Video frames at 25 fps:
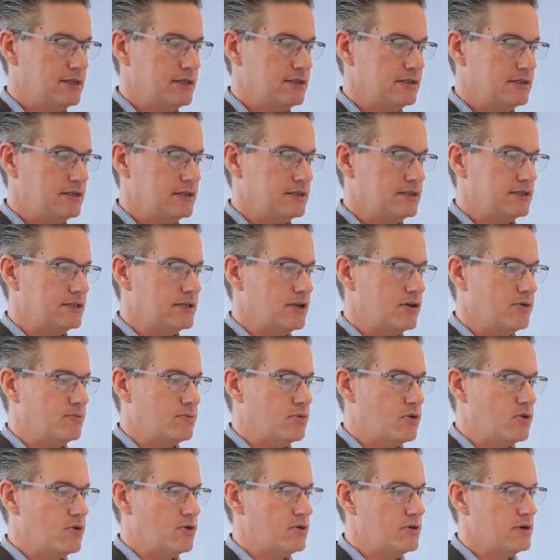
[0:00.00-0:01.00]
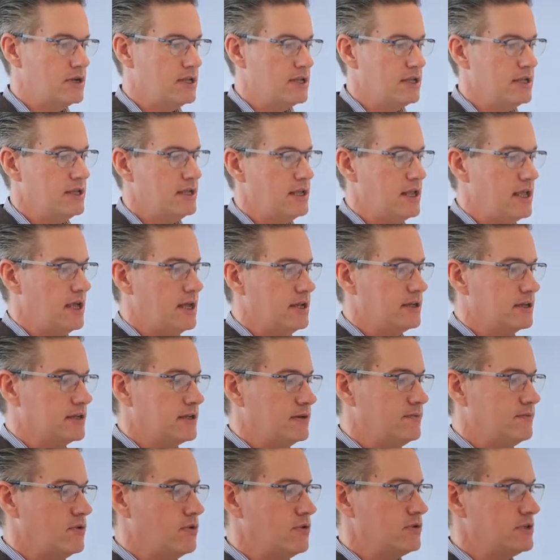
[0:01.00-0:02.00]
to sell more. And
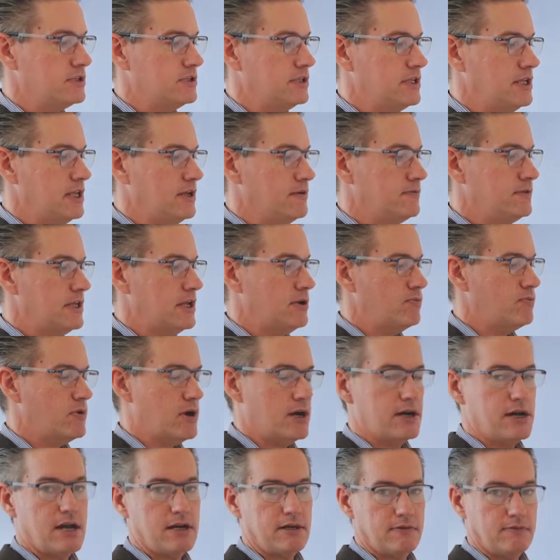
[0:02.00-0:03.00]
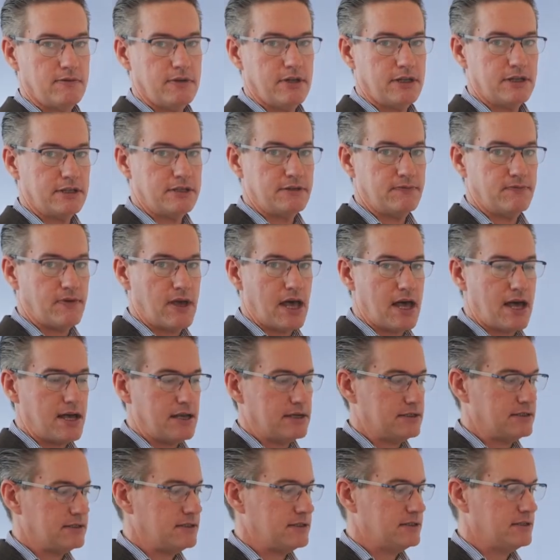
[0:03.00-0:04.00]
conversely, if they run out of things
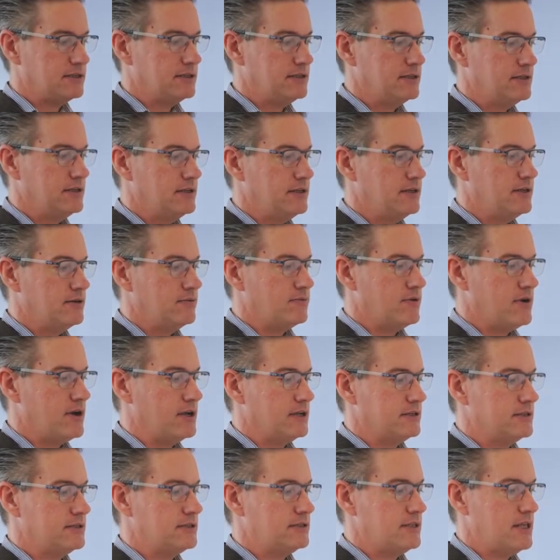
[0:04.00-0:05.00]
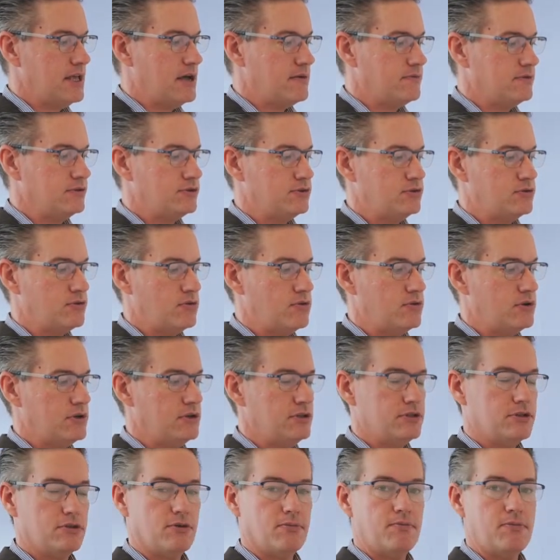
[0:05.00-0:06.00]
fast, right, they have a shortage,
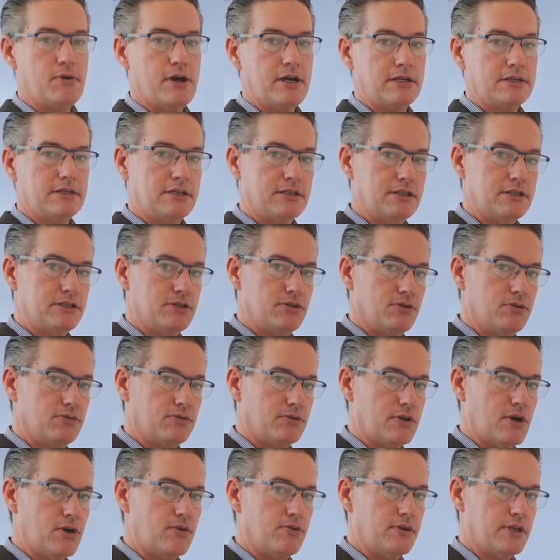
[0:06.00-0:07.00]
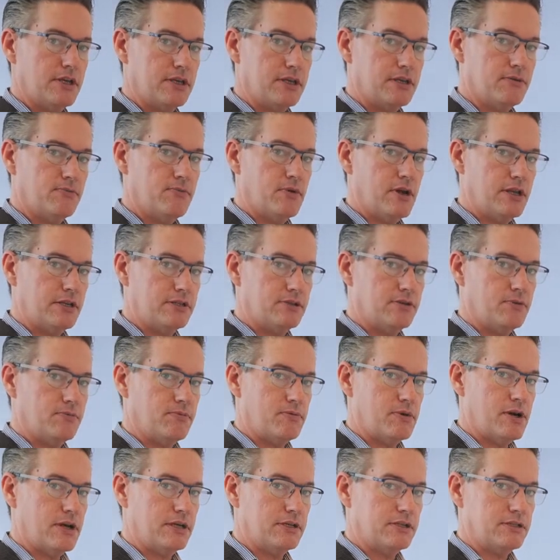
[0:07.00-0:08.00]
their price is too low, they can raise their
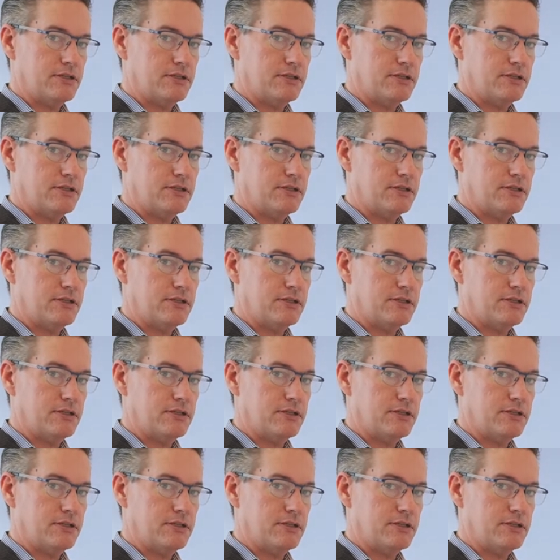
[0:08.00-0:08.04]
price.